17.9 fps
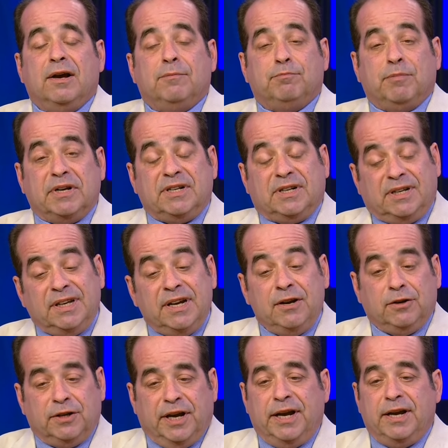But
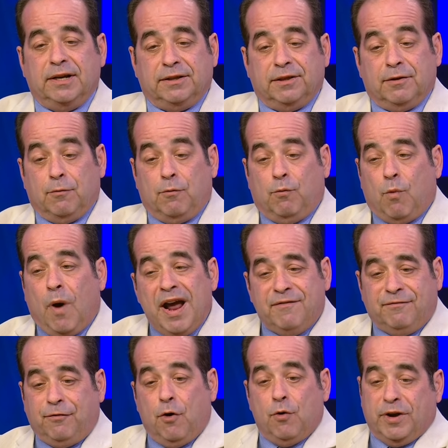clearly, the
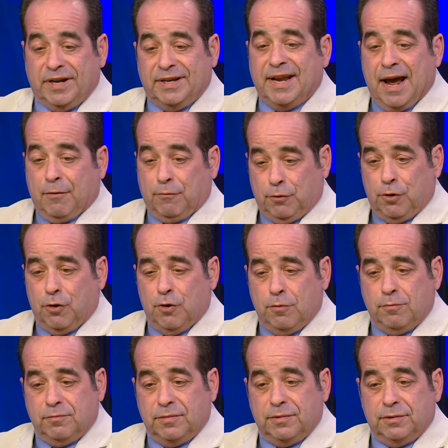white folk in that
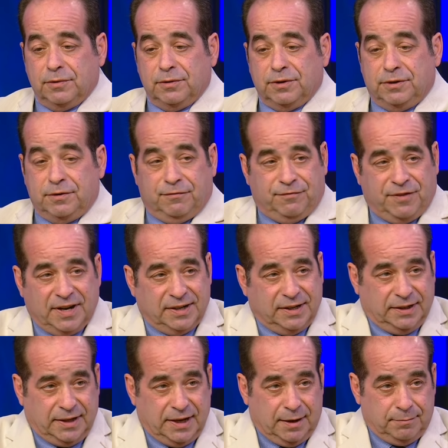room
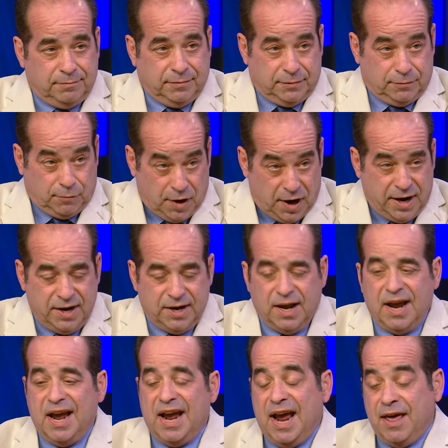defended them, right?
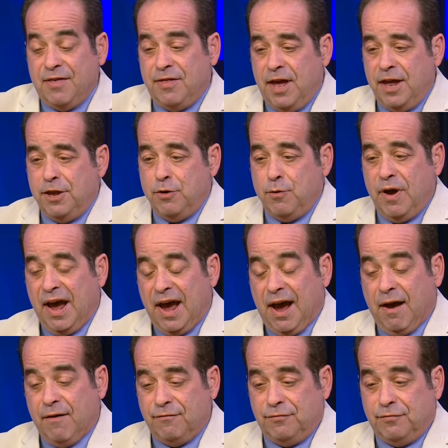And then you
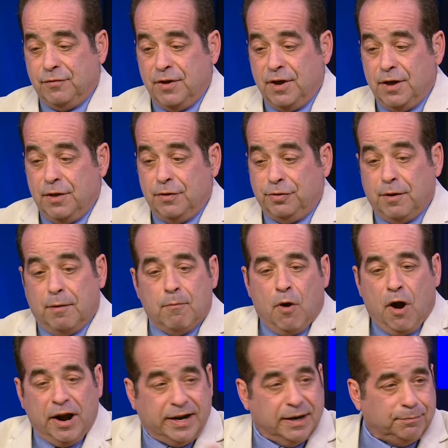have the
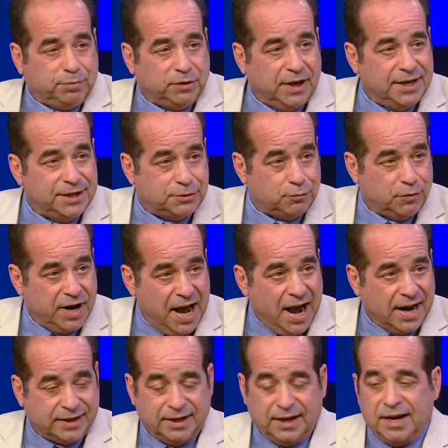marketplace
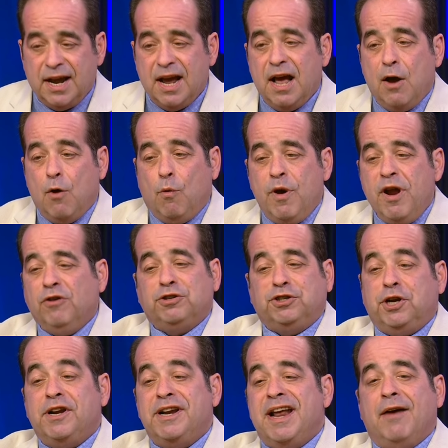reacting. We don't,
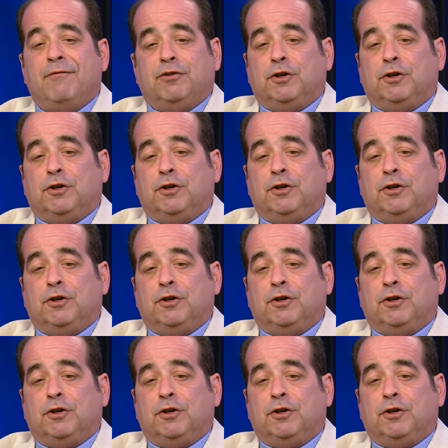shouldn't have